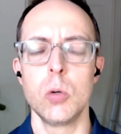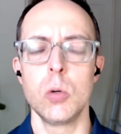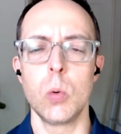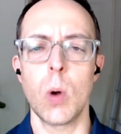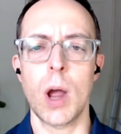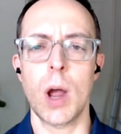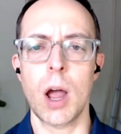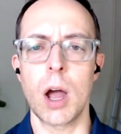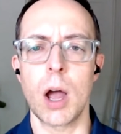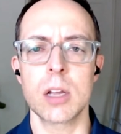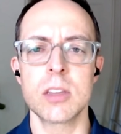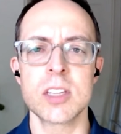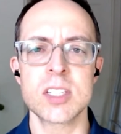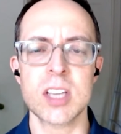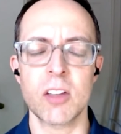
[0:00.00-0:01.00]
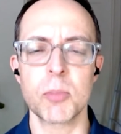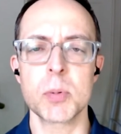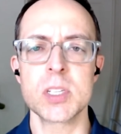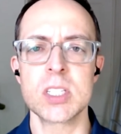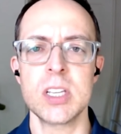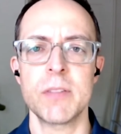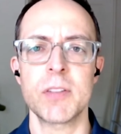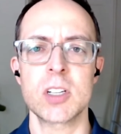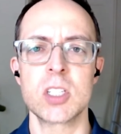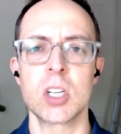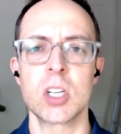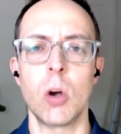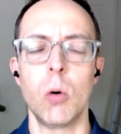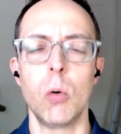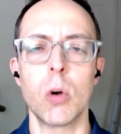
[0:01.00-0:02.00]
to uh, the South
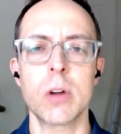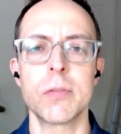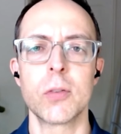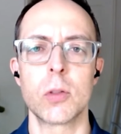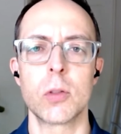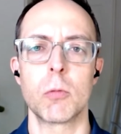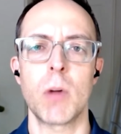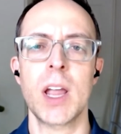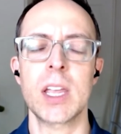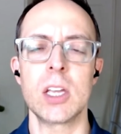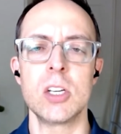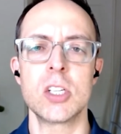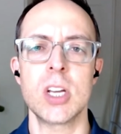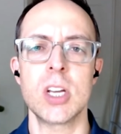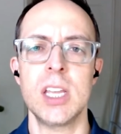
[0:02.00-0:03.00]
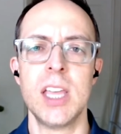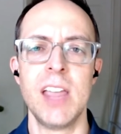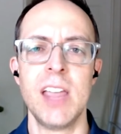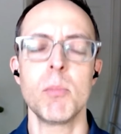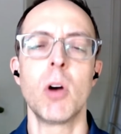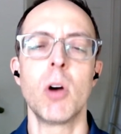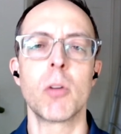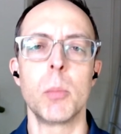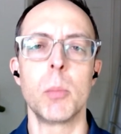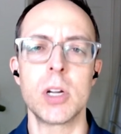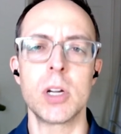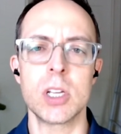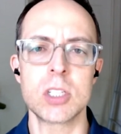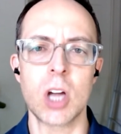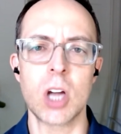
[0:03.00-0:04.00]
Pacific to go look for the wreckage, and he gave him over
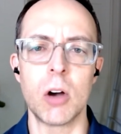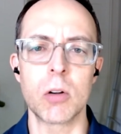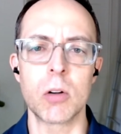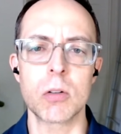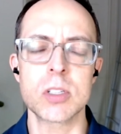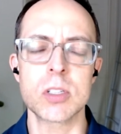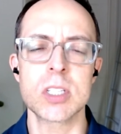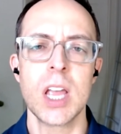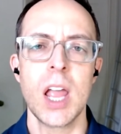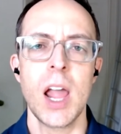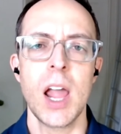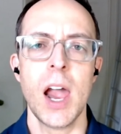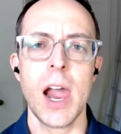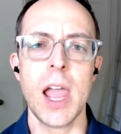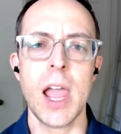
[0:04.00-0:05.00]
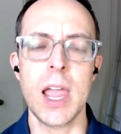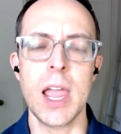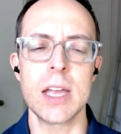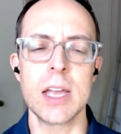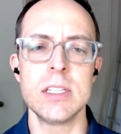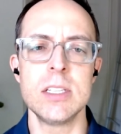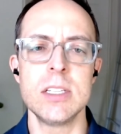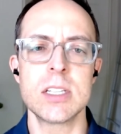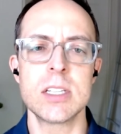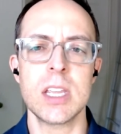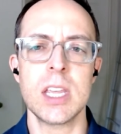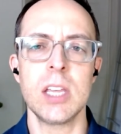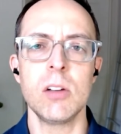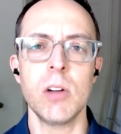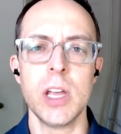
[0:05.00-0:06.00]
a million dollars.
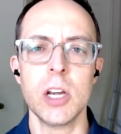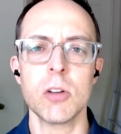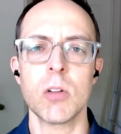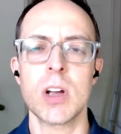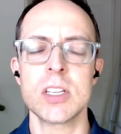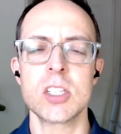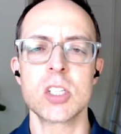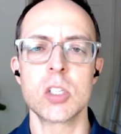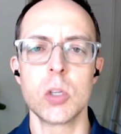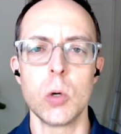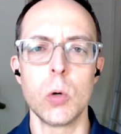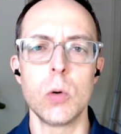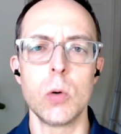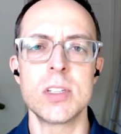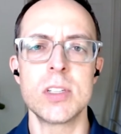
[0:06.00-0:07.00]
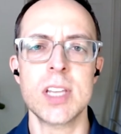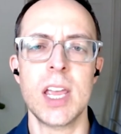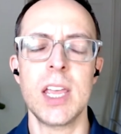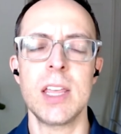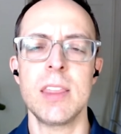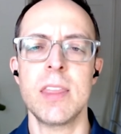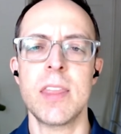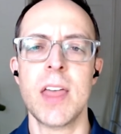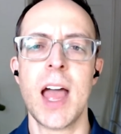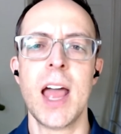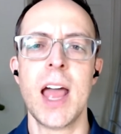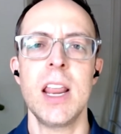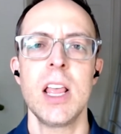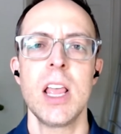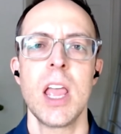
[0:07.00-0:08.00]
And he later on sued, saying
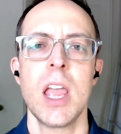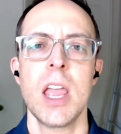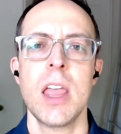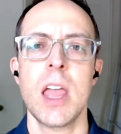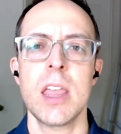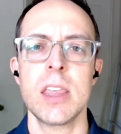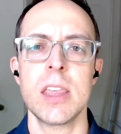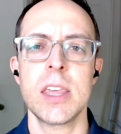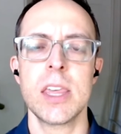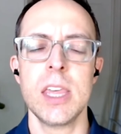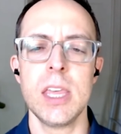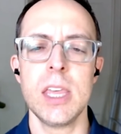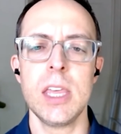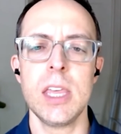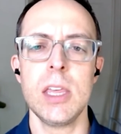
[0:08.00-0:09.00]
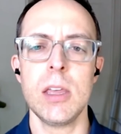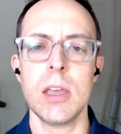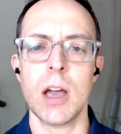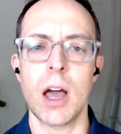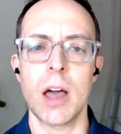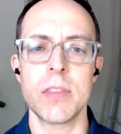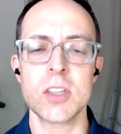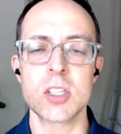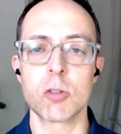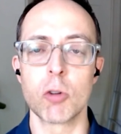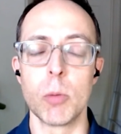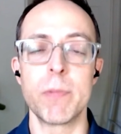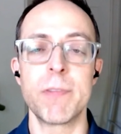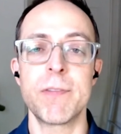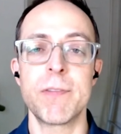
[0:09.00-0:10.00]
that he uh,
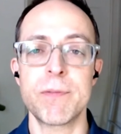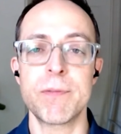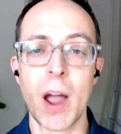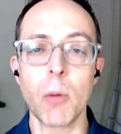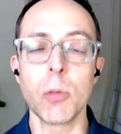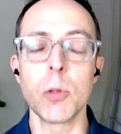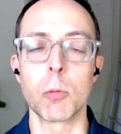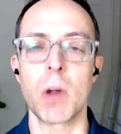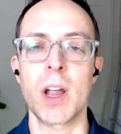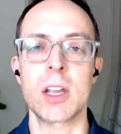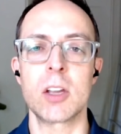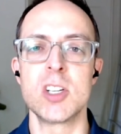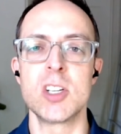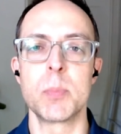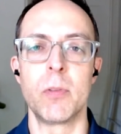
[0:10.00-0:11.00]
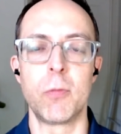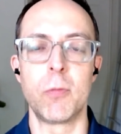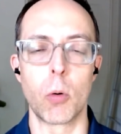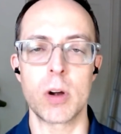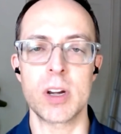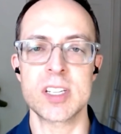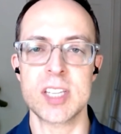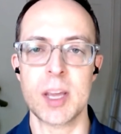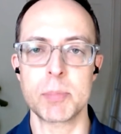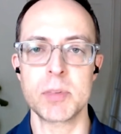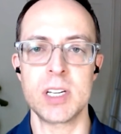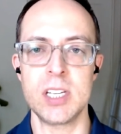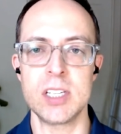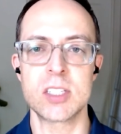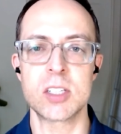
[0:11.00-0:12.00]
this group found the wreckage before it
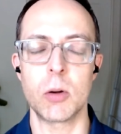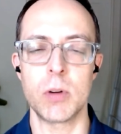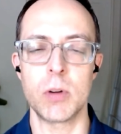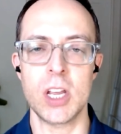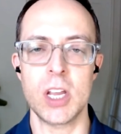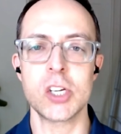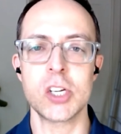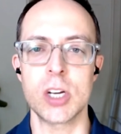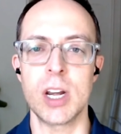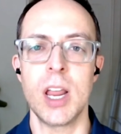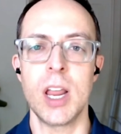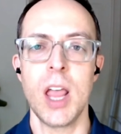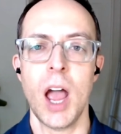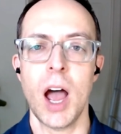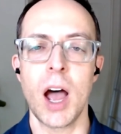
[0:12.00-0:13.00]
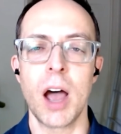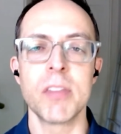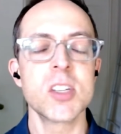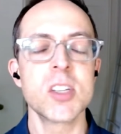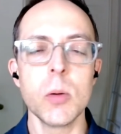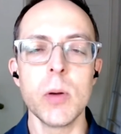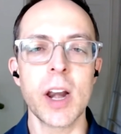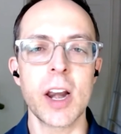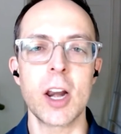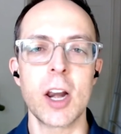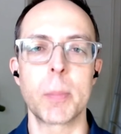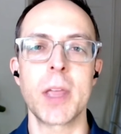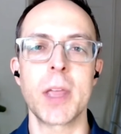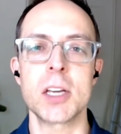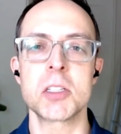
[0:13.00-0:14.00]
accepted his donation. Uh, the suit
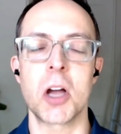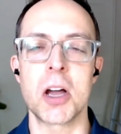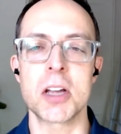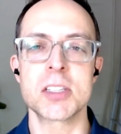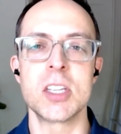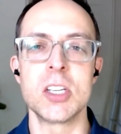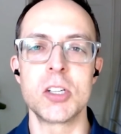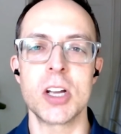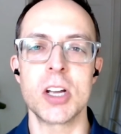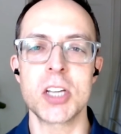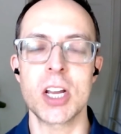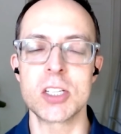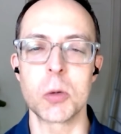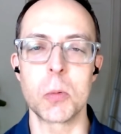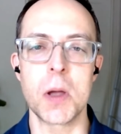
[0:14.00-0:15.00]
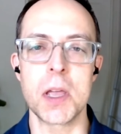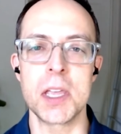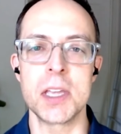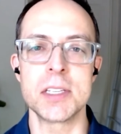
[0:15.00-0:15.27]
ended up getting tossed. The judge had to